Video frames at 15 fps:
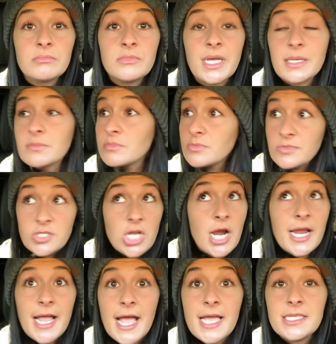Like, I'm
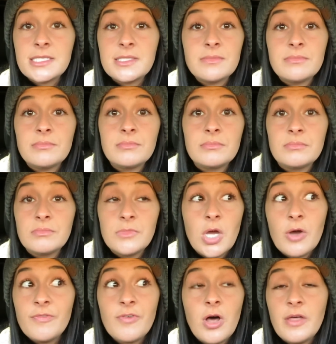sorry guys,
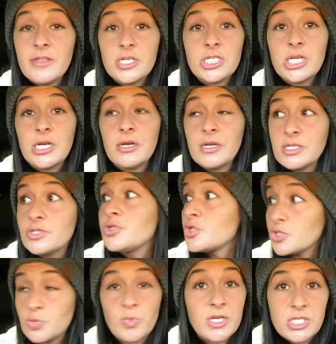no fall this year. It's
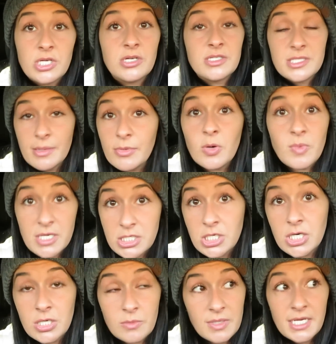just winter, summer, winter.